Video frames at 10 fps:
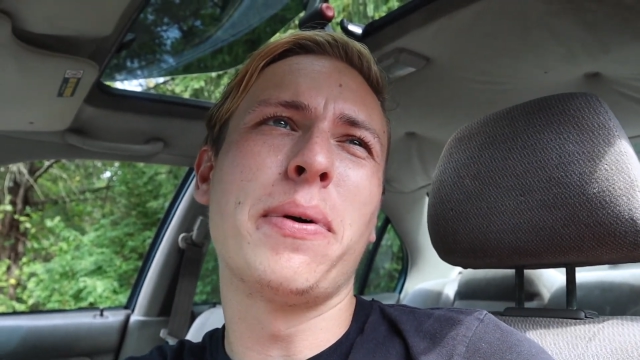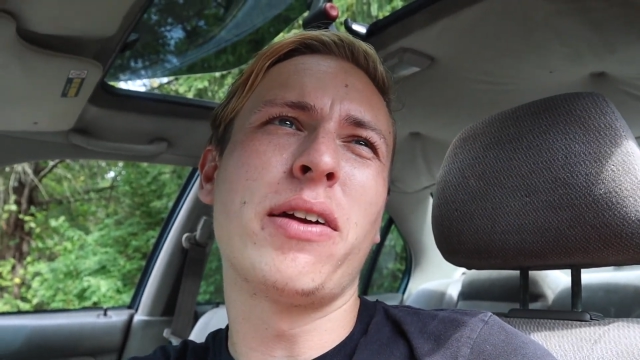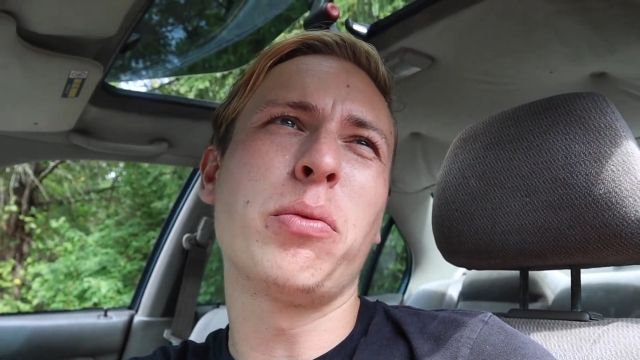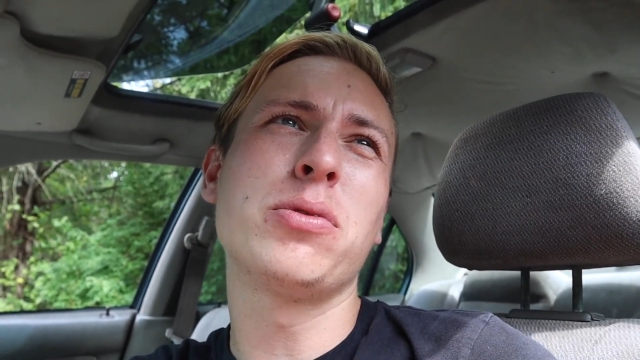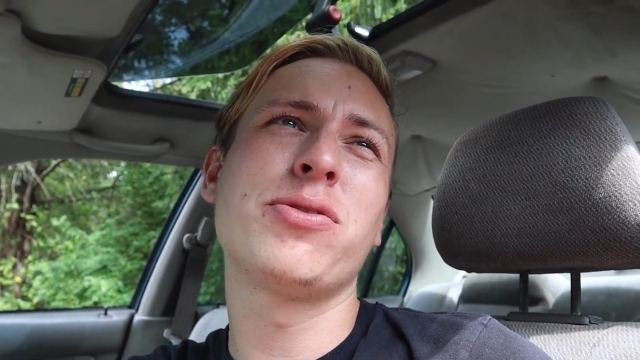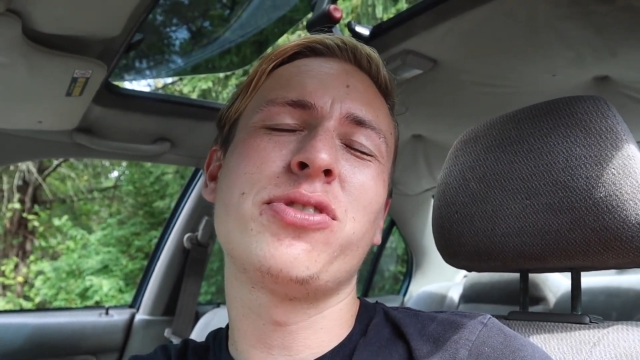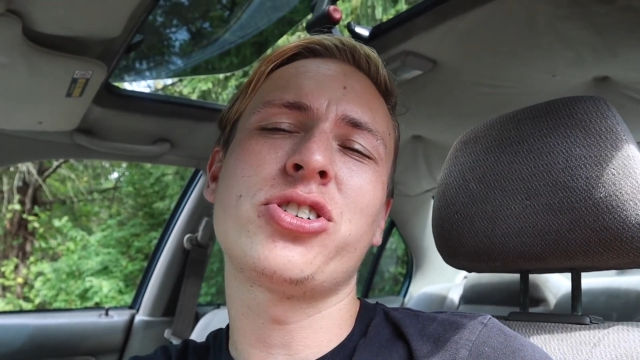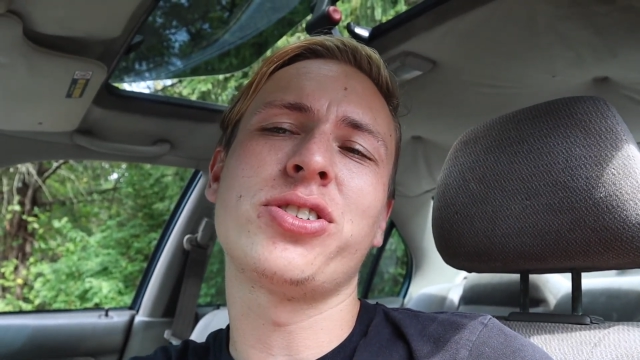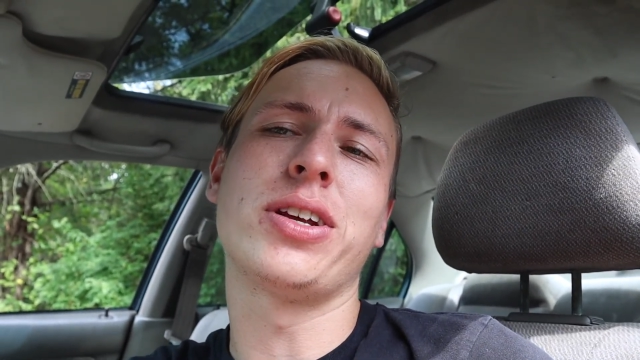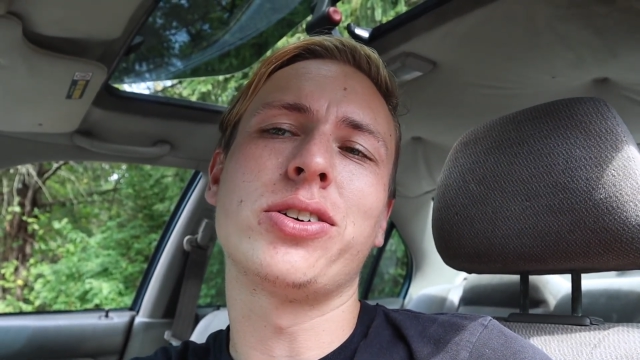but everyone was
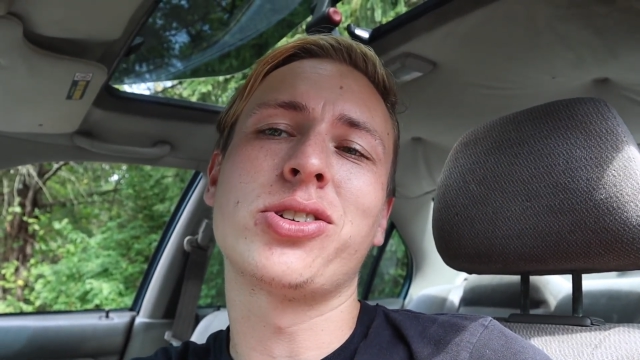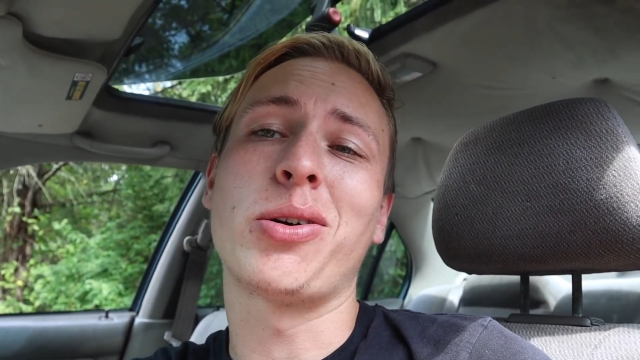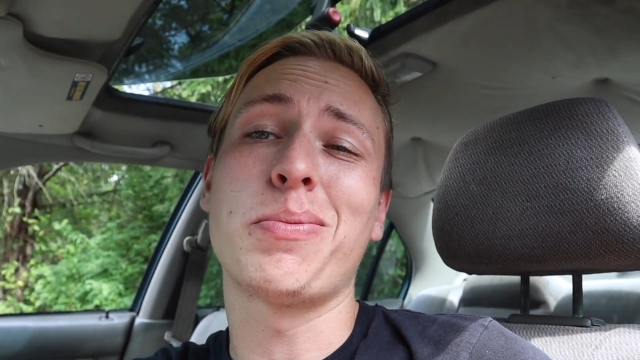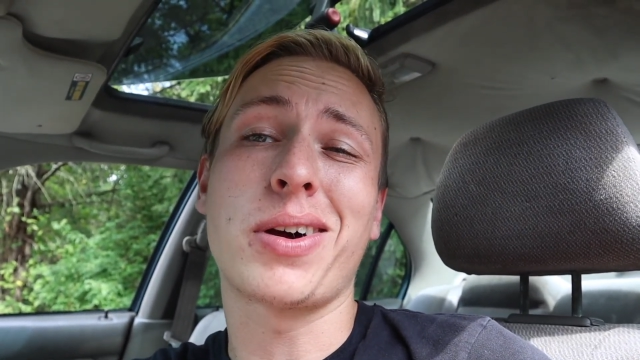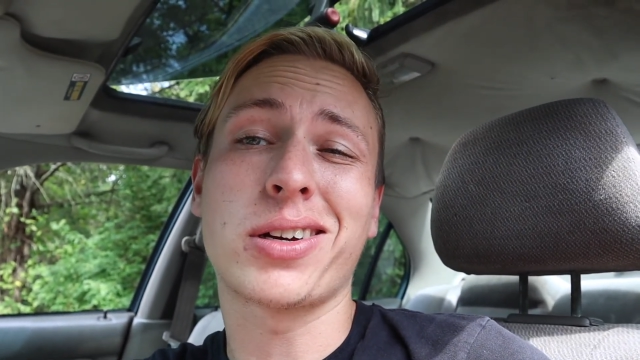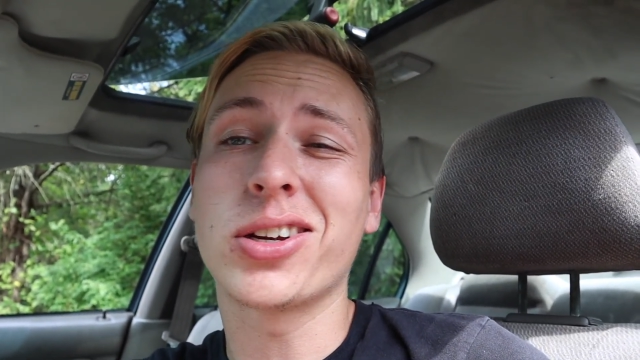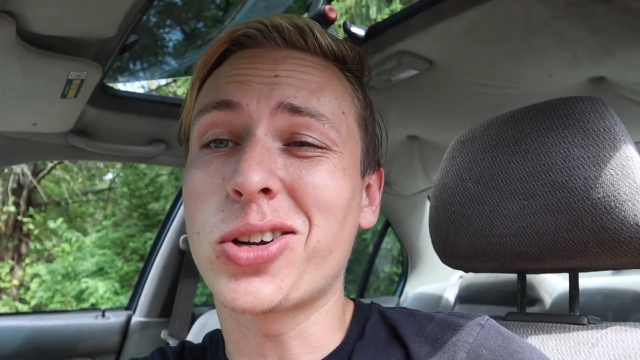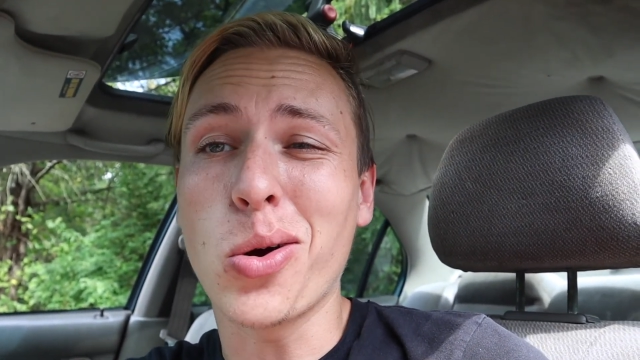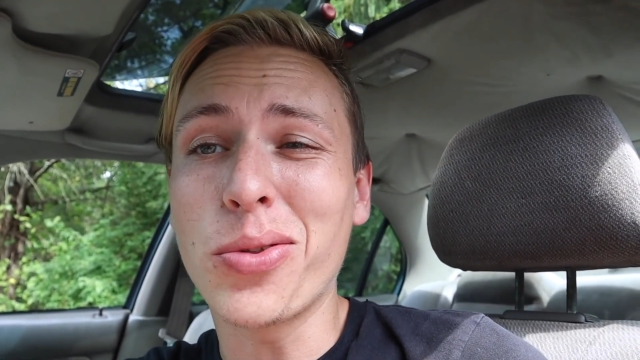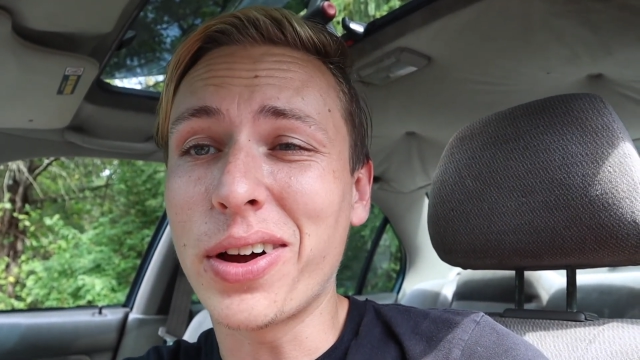fishing there, so I'm not gonna
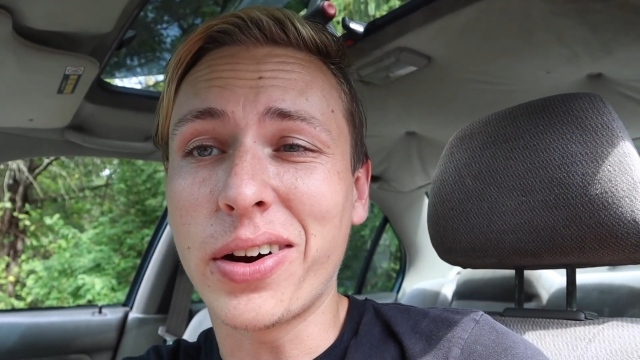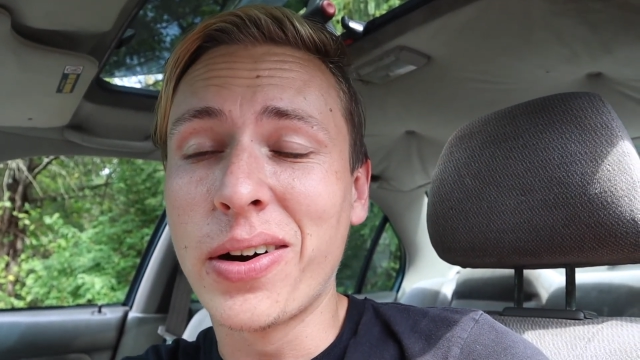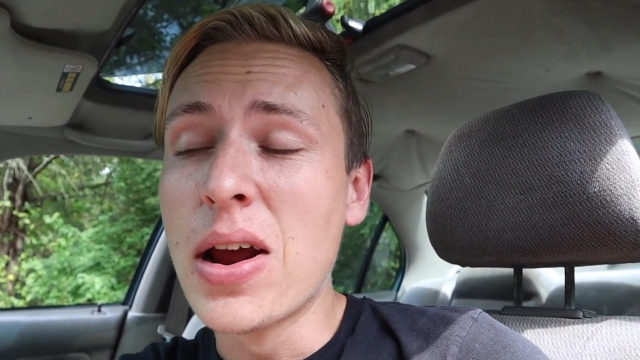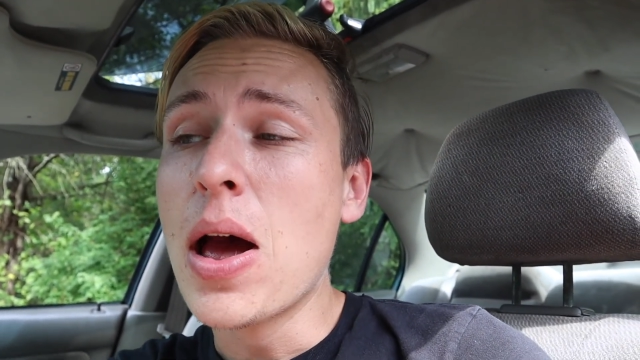go there.